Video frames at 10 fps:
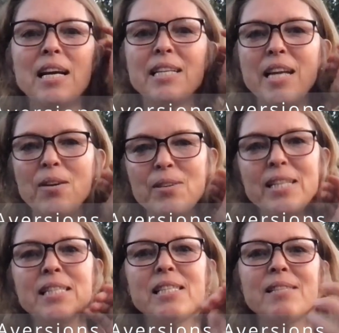Now it
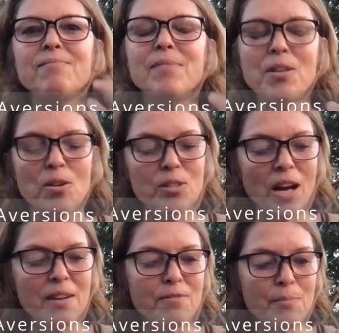is
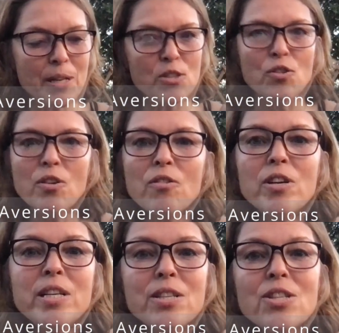time for me to
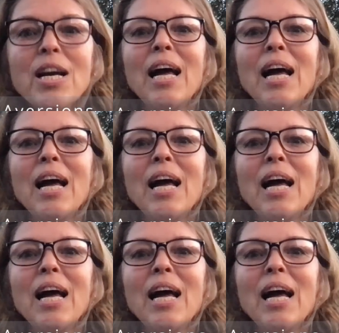nourish